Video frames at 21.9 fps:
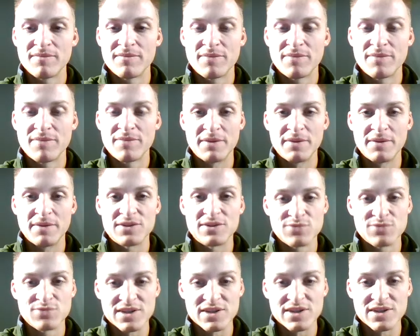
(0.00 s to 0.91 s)
But I mean,
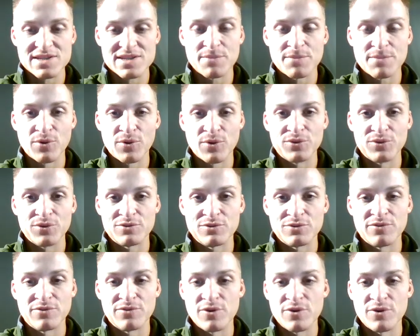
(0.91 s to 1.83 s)
it's really simple to
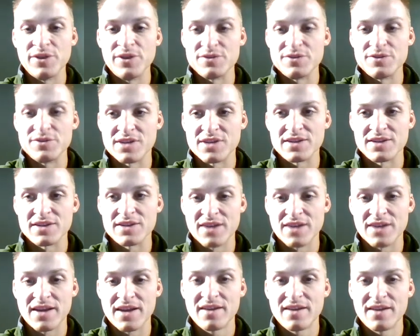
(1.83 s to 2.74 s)
avoid those things.
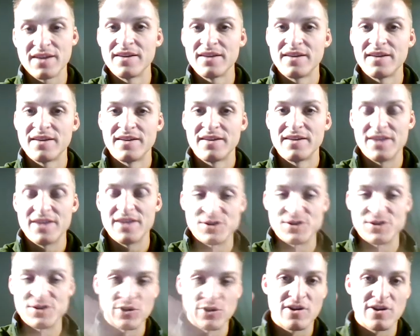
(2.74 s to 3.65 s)
Like,
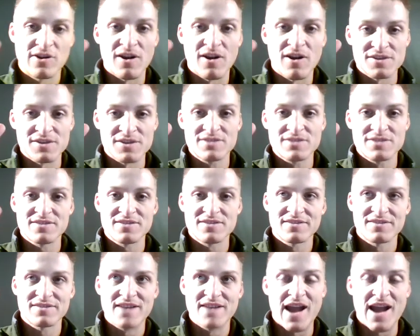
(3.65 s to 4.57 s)
is your cost
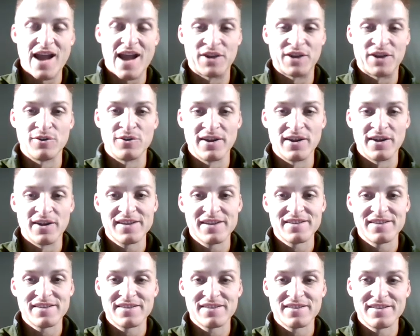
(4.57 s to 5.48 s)
accurate?
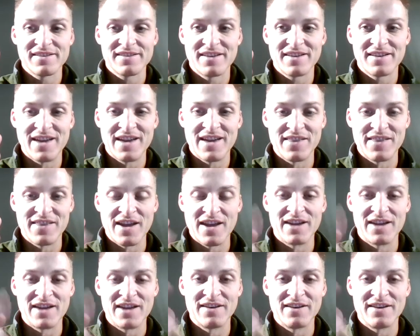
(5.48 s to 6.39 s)
And
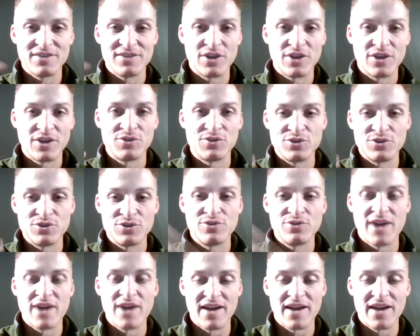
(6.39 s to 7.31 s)
then, you know, do
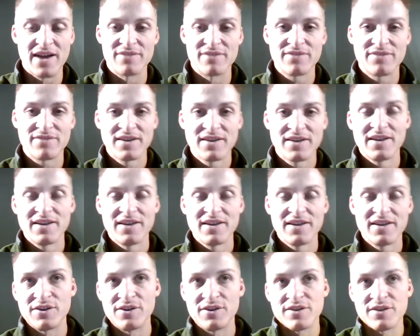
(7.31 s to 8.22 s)
you have,
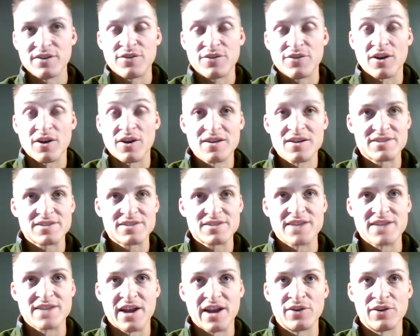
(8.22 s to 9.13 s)
you know, if your cost is
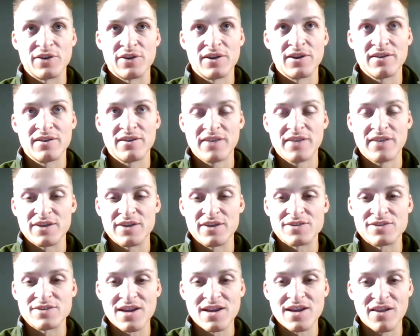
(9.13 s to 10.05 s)
accurate, like you
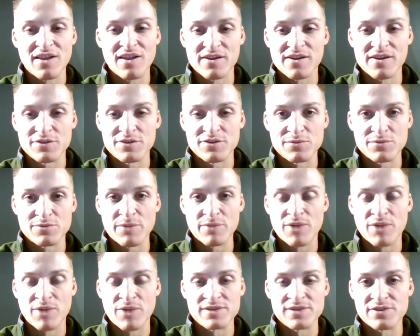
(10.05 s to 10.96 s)
said, a lot of those
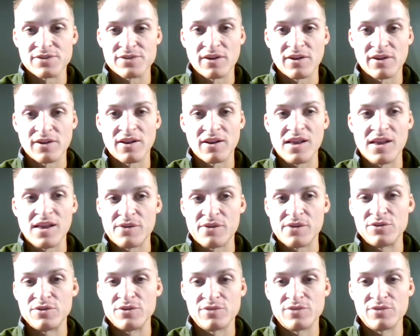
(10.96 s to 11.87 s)
reprices aren't going to allow
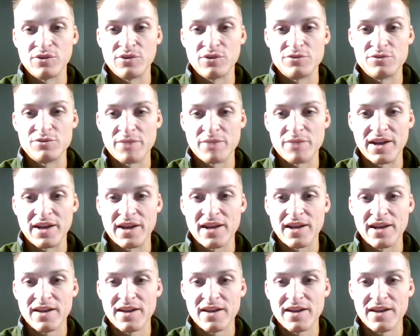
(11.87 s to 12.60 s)
you to lose money.